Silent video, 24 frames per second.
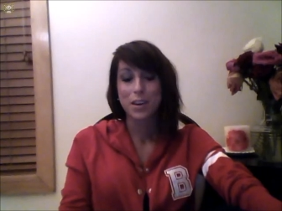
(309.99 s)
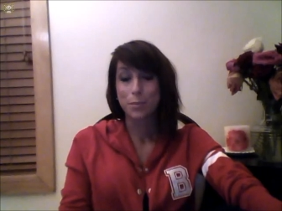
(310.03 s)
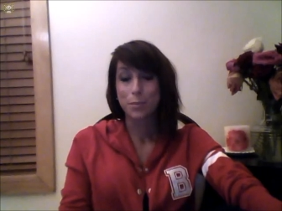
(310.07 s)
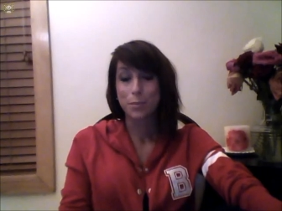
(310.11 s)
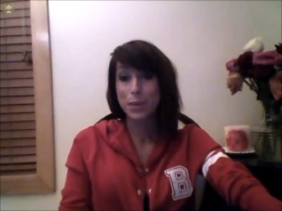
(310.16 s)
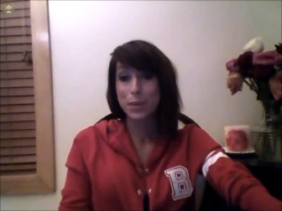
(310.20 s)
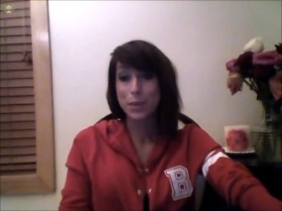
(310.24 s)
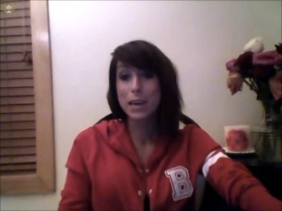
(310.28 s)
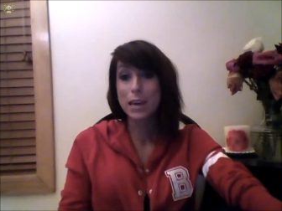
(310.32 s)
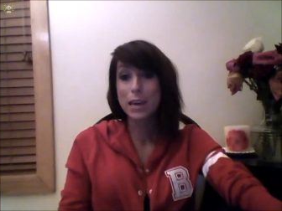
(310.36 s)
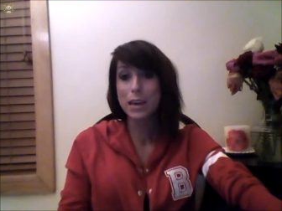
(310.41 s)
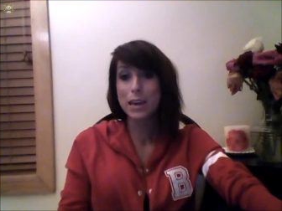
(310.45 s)

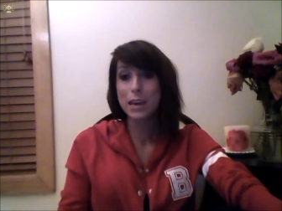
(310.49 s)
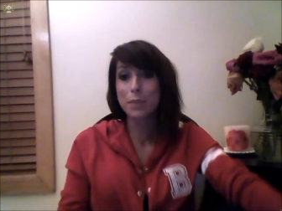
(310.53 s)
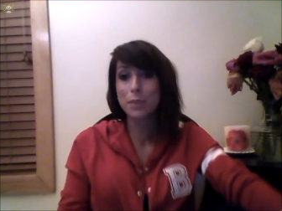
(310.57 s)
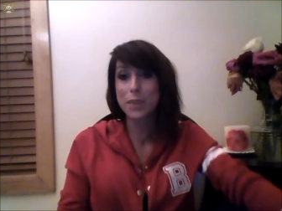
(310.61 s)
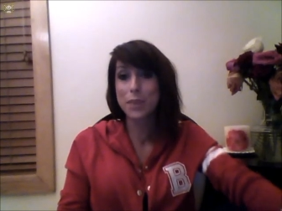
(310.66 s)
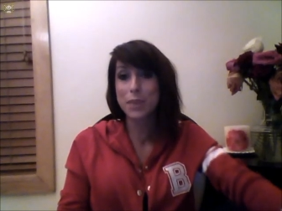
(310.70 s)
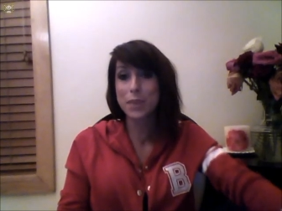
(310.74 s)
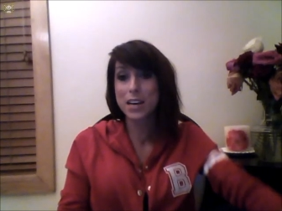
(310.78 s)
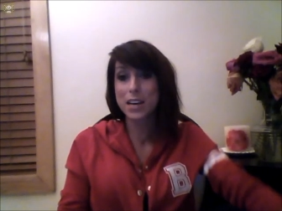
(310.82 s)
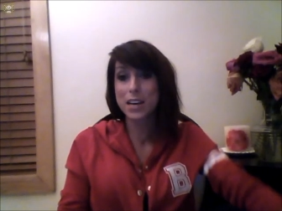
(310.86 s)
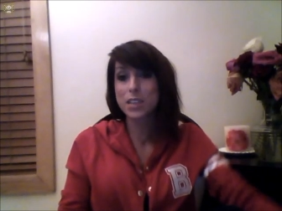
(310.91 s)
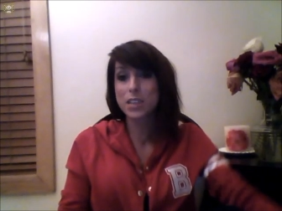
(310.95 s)
B,
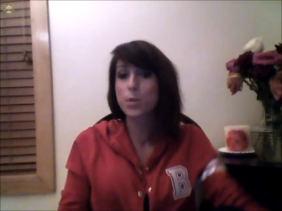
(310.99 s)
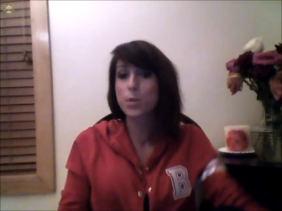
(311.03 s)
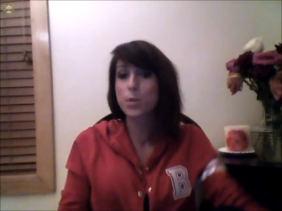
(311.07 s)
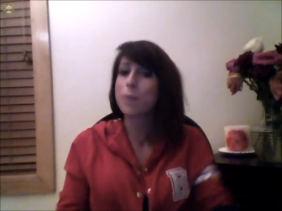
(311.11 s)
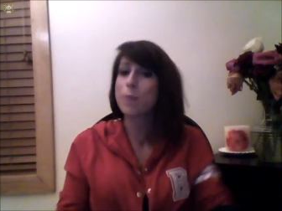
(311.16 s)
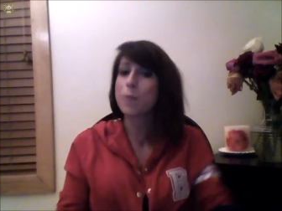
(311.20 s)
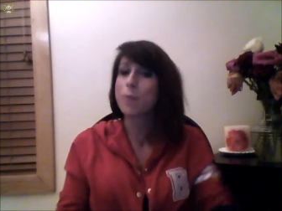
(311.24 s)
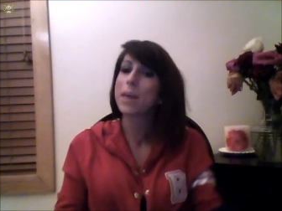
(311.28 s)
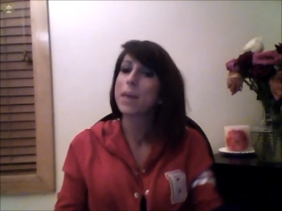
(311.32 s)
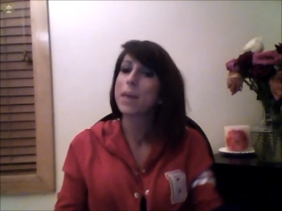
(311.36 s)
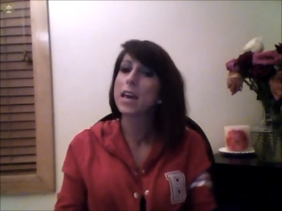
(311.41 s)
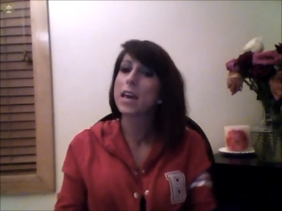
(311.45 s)
because when a
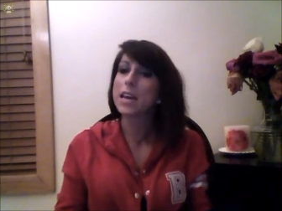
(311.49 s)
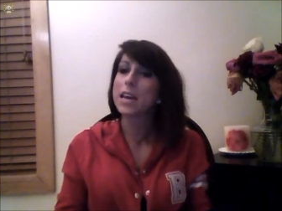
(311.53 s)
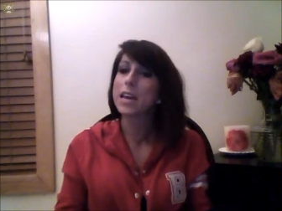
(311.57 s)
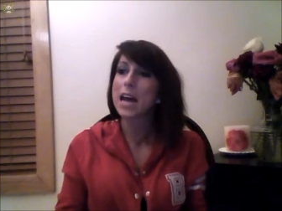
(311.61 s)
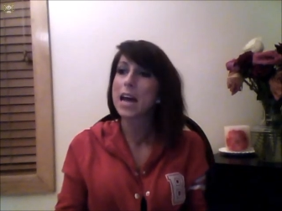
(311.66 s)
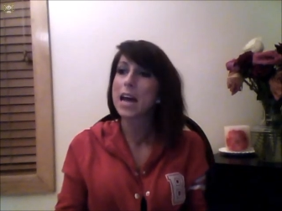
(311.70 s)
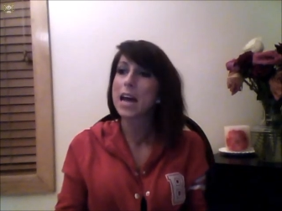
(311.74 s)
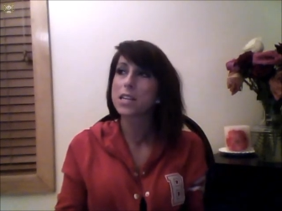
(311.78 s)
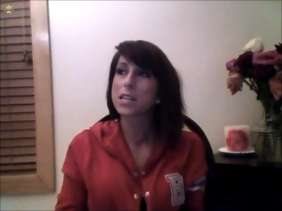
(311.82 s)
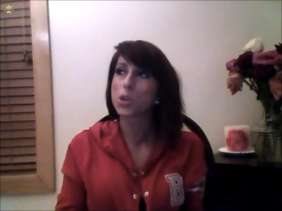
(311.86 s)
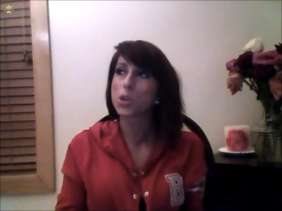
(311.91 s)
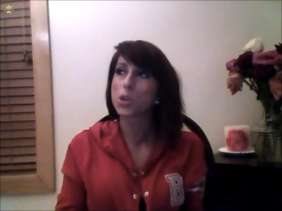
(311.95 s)
man
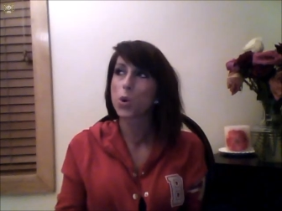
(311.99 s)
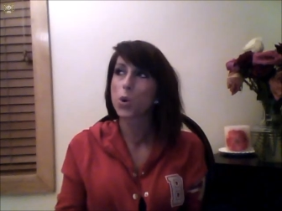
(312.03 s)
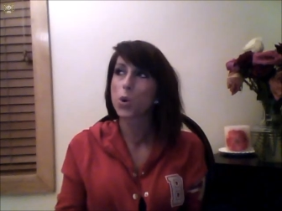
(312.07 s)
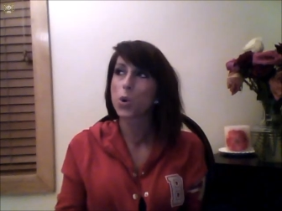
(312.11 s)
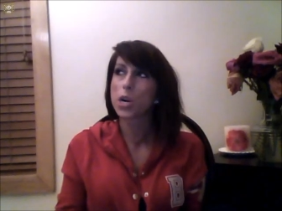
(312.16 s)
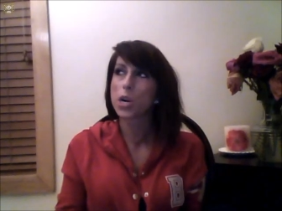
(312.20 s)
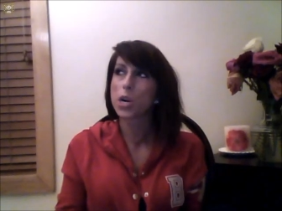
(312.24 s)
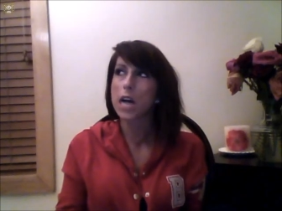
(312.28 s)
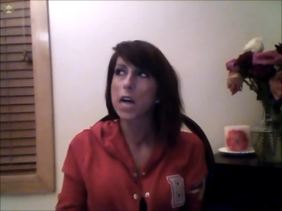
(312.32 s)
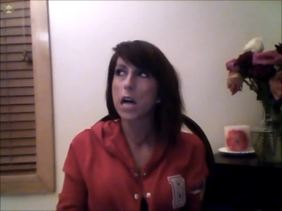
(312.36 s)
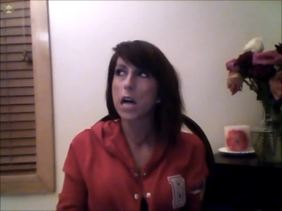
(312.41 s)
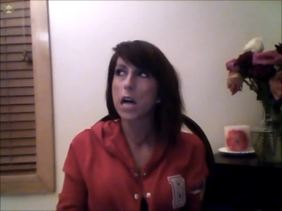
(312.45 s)
has an
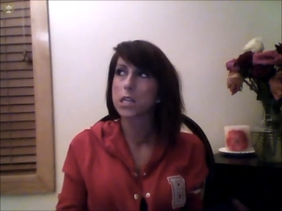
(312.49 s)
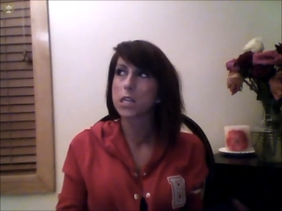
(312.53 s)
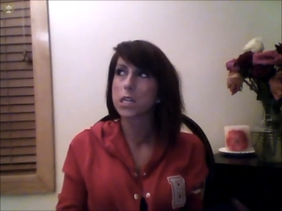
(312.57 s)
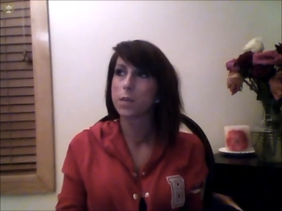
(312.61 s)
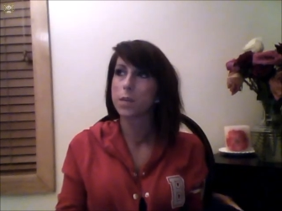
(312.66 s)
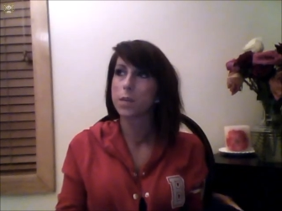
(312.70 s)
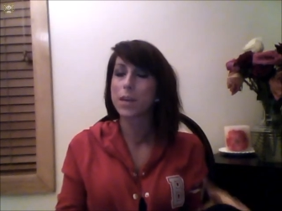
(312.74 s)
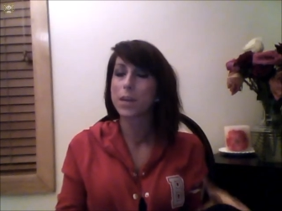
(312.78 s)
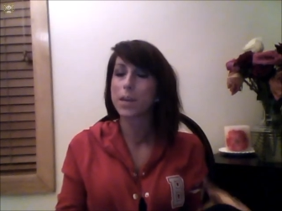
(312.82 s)
orgasm,